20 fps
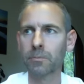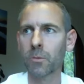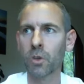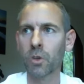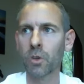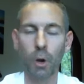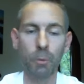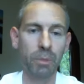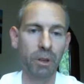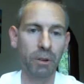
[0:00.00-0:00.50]

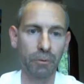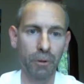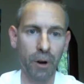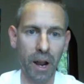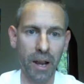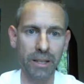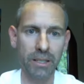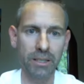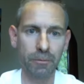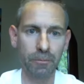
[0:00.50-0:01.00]
Don't be
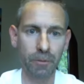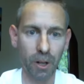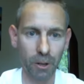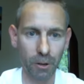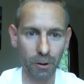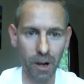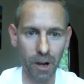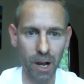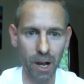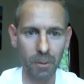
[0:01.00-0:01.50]
afraid to
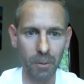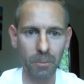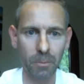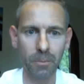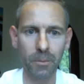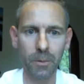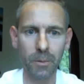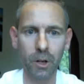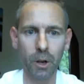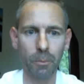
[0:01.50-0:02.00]
follow up,
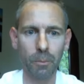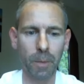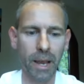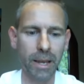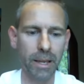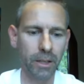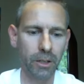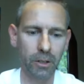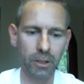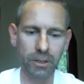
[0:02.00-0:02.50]
make
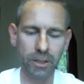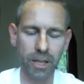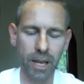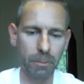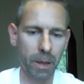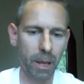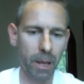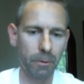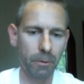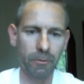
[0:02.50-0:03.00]
contact
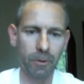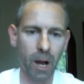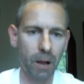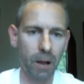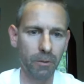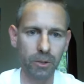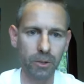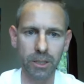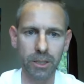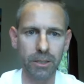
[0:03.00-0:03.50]
maybe
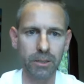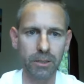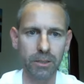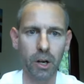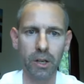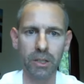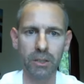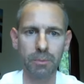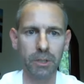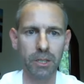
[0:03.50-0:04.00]
5 or 6
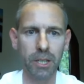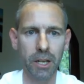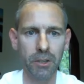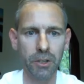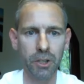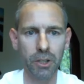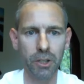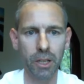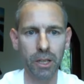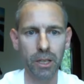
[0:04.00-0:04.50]
times
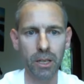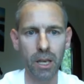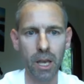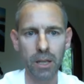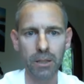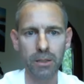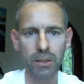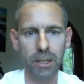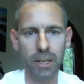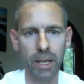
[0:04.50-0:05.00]
potentially
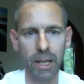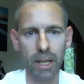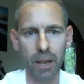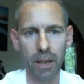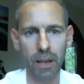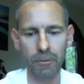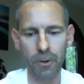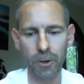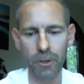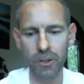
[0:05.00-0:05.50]
to get
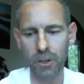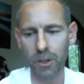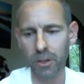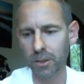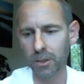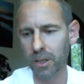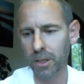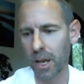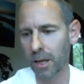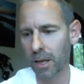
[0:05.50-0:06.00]
that first
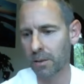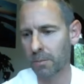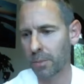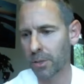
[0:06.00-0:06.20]
contact,